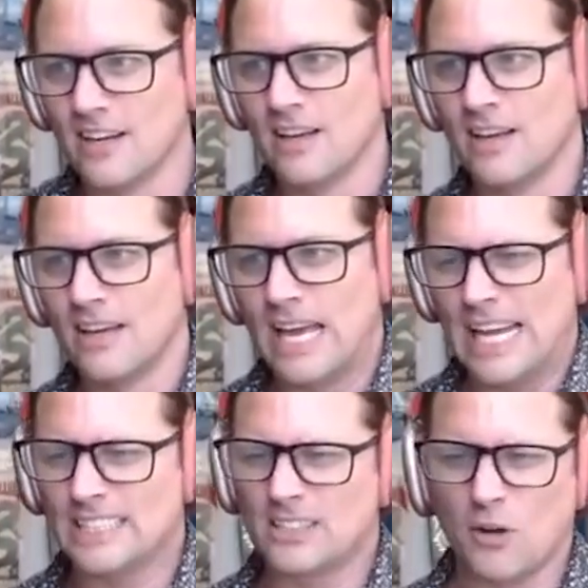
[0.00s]
Mm-hmm.
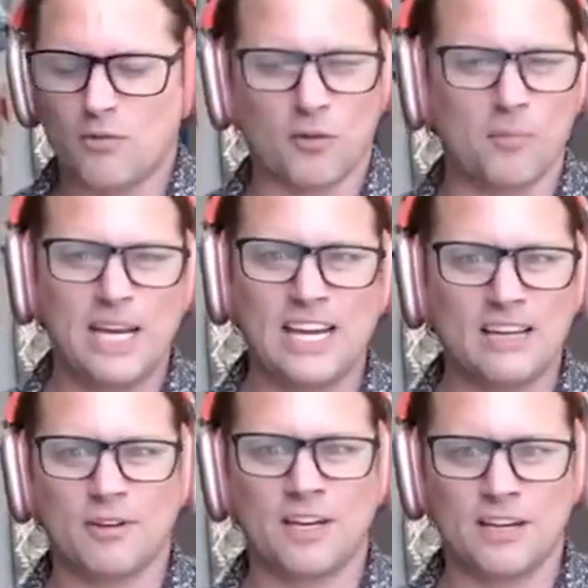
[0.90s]
And so for
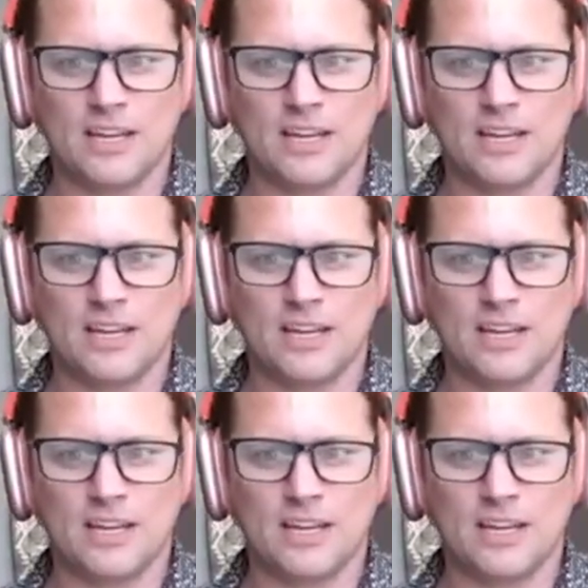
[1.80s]
me, even